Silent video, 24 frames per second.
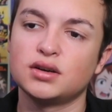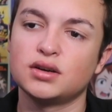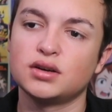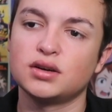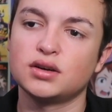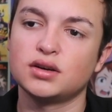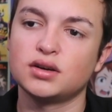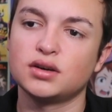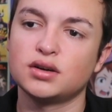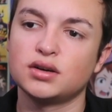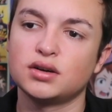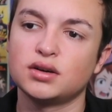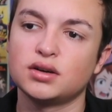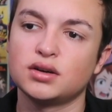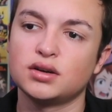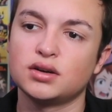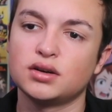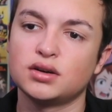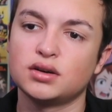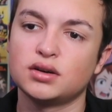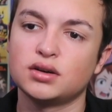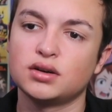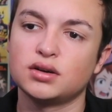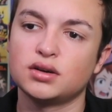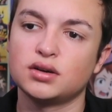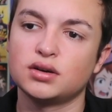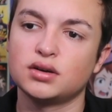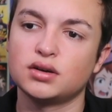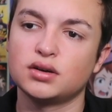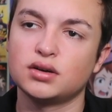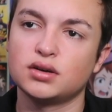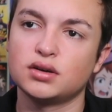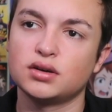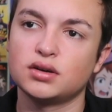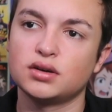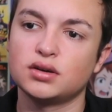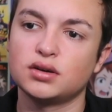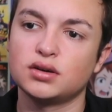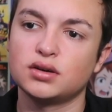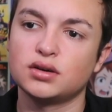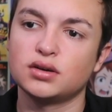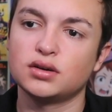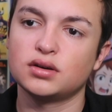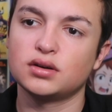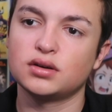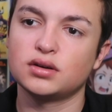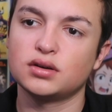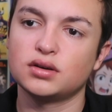
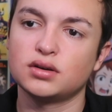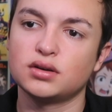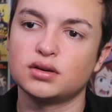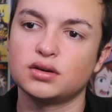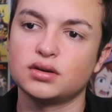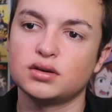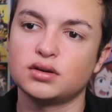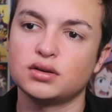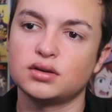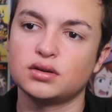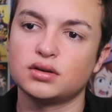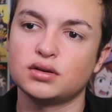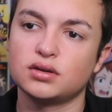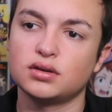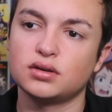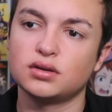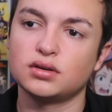No one is speaking in this clip.